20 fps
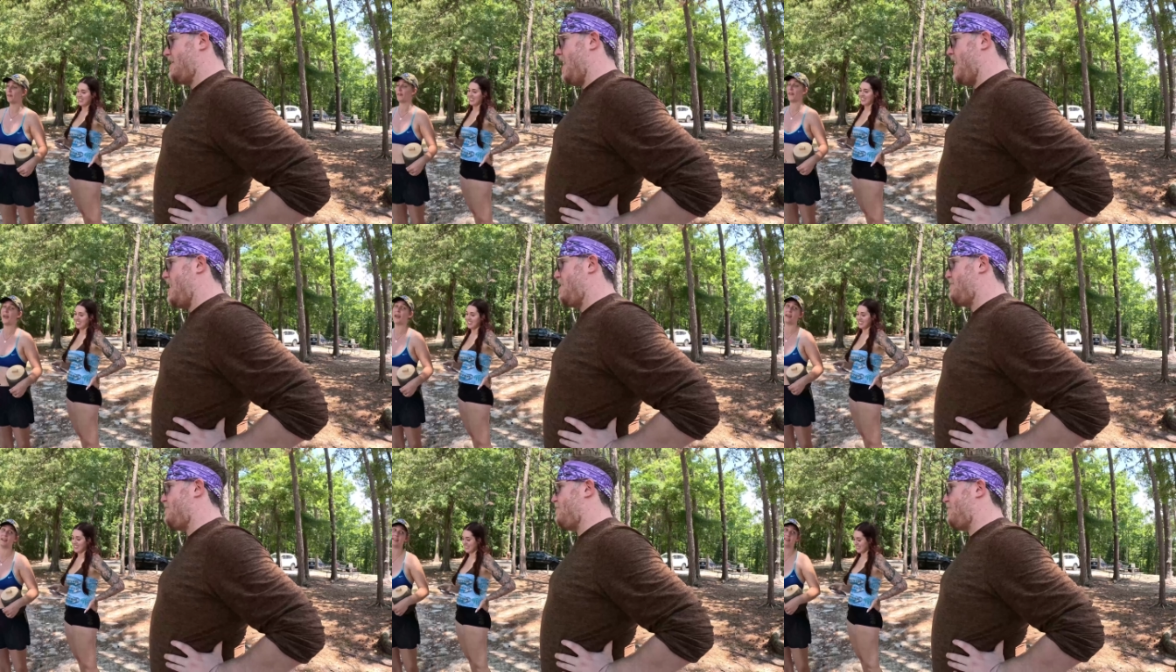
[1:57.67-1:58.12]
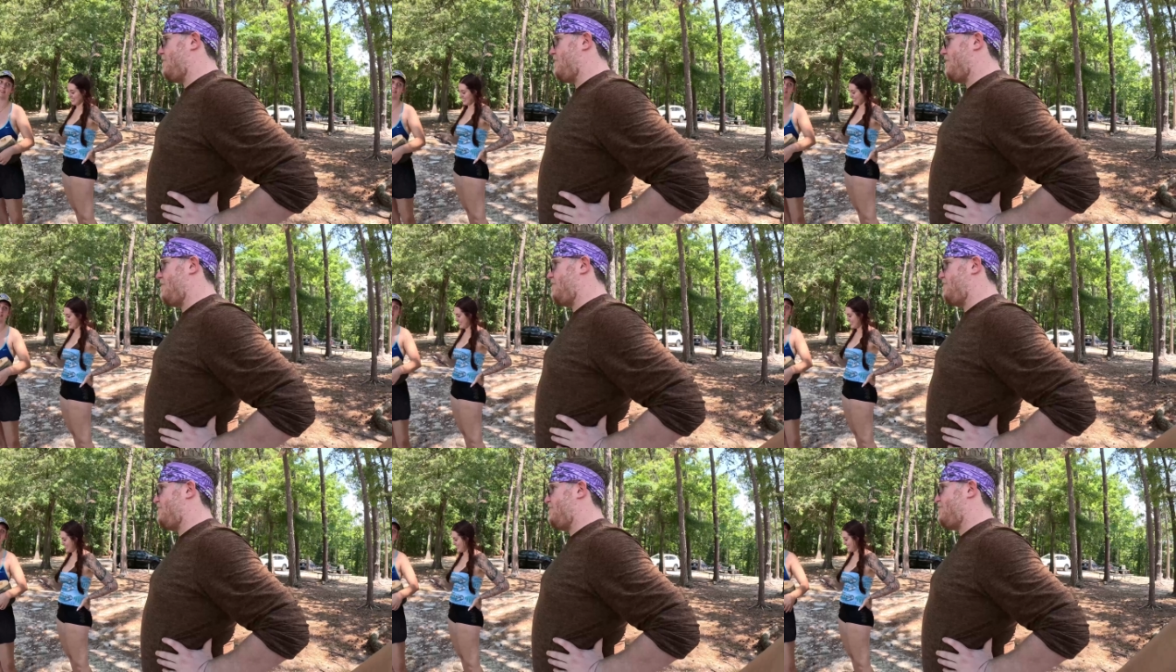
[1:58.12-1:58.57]
that.
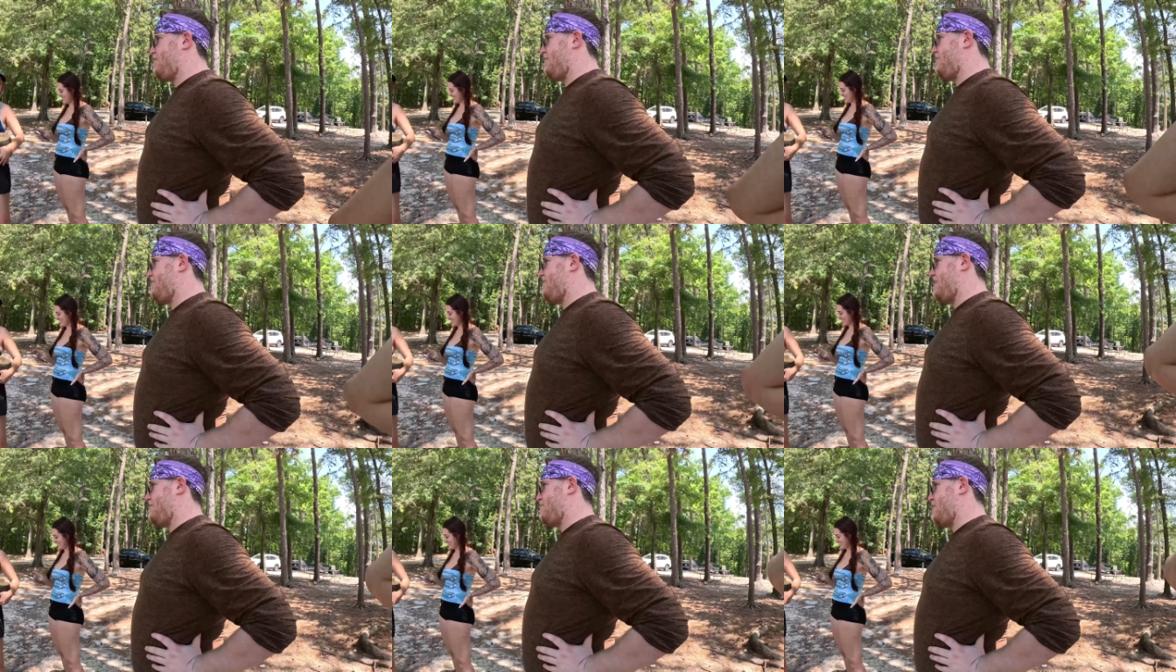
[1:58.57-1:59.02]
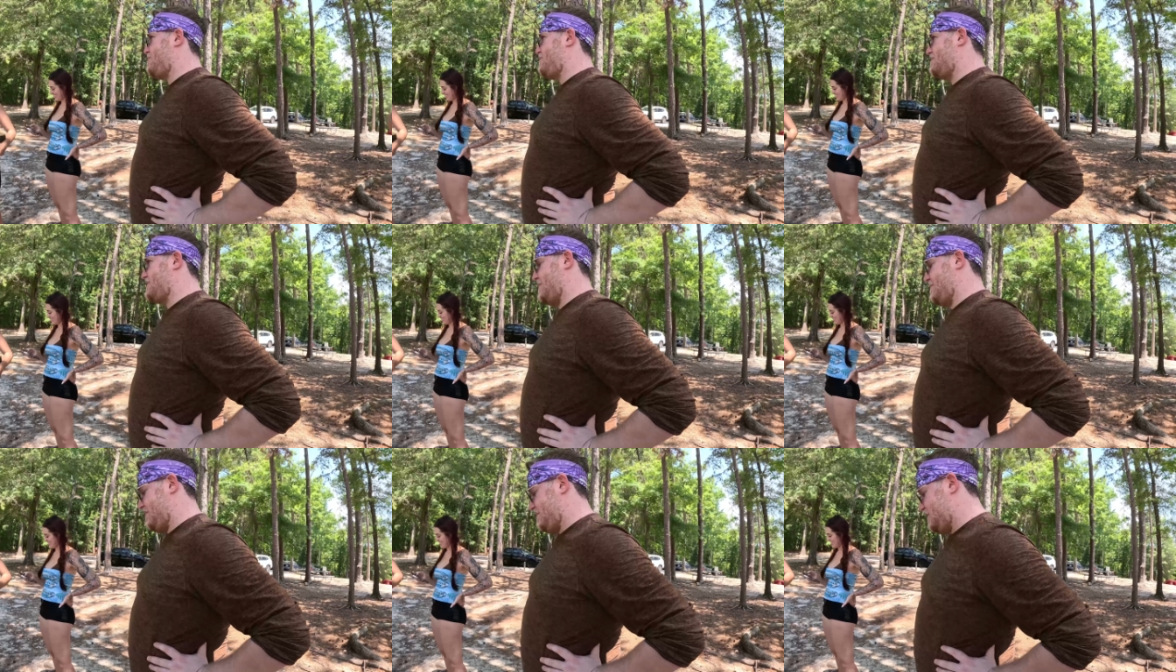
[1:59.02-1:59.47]
I'm purple
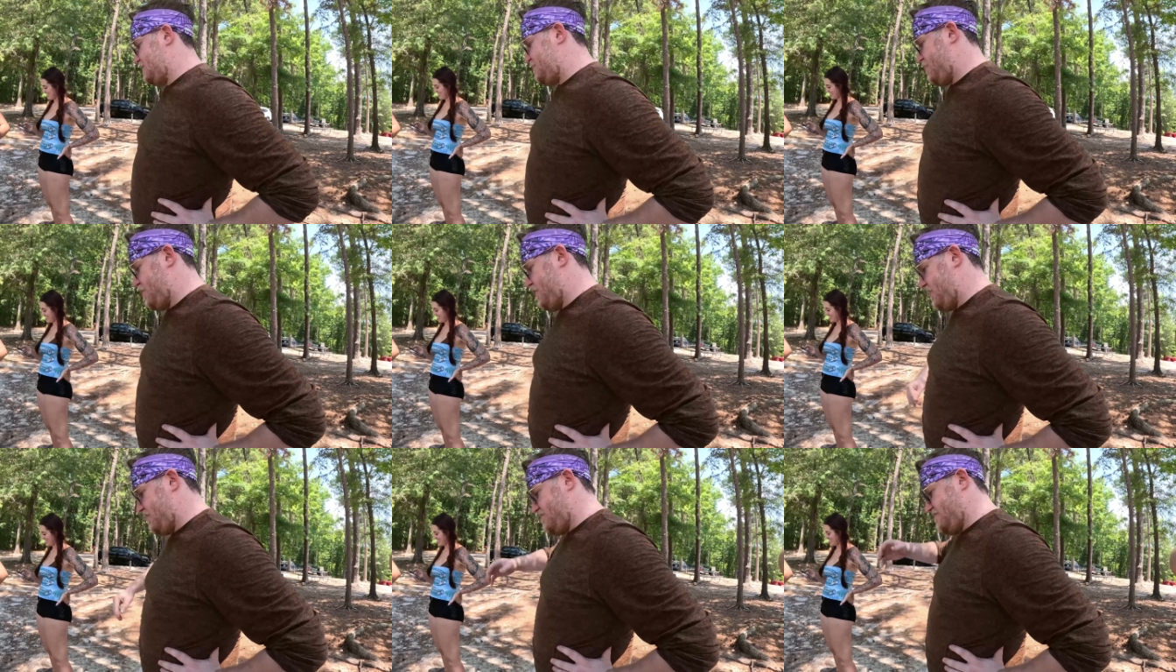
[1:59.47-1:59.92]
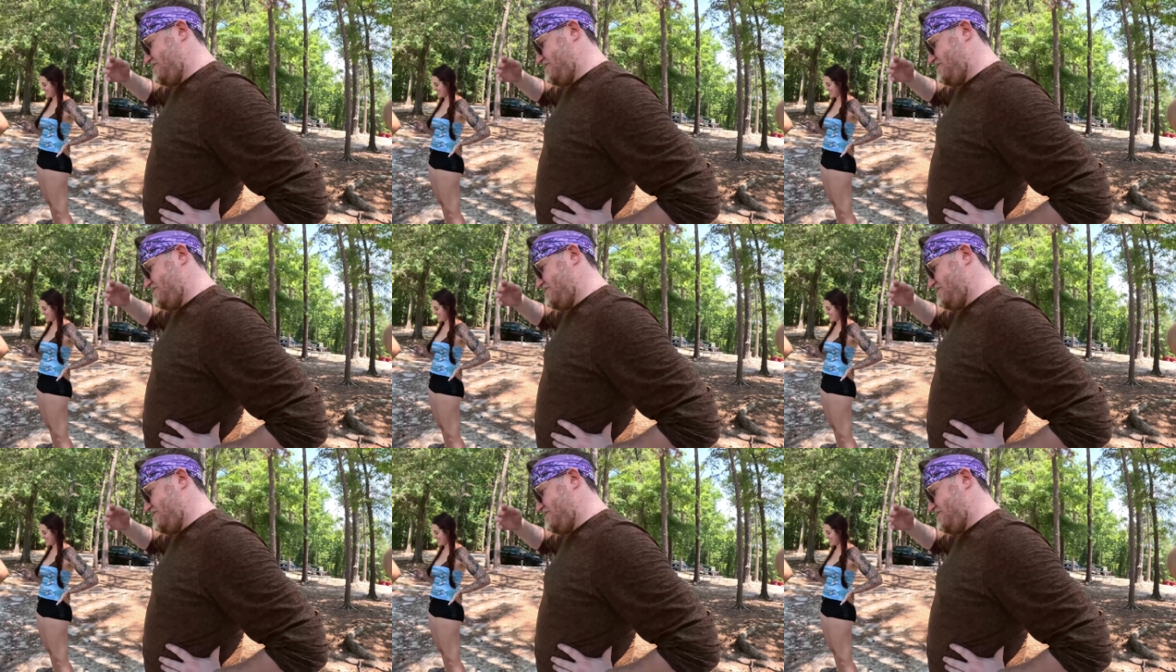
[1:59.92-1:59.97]
team at this point.